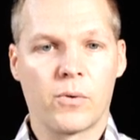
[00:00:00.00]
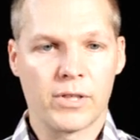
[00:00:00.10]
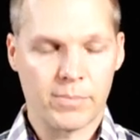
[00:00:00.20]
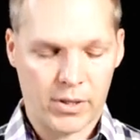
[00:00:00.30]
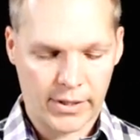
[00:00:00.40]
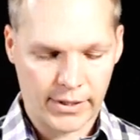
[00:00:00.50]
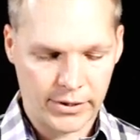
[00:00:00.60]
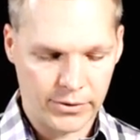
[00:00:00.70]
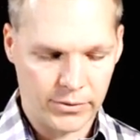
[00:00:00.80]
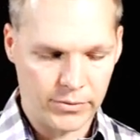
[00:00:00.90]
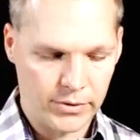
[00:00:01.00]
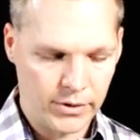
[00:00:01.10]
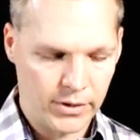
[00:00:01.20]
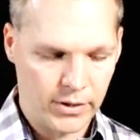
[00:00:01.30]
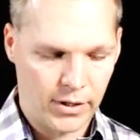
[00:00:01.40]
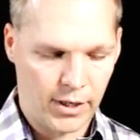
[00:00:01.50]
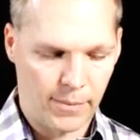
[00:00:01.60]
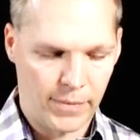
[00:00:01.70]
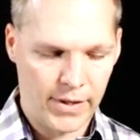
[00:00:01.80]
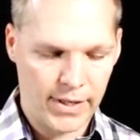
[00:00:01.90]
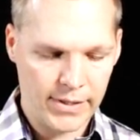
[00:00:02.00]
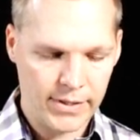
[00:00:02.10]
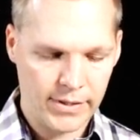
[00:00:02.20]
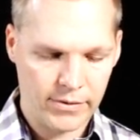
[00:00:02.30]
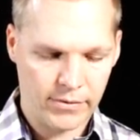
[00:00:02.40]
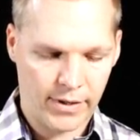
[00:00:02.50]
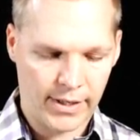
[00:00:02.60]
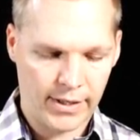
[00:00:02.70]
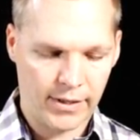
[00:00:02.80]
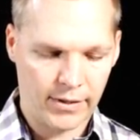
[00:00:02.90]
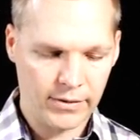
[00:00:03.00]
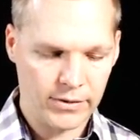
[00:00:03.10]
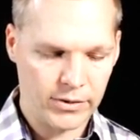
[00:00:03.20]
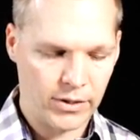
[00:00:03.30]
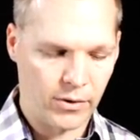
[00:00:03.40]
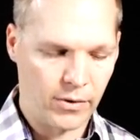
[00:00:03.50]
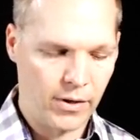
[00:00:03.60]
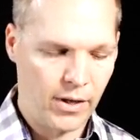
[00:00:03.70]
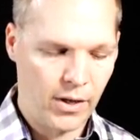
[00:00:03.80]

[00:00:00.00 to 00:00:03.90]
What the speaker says: corresponding to this right here. So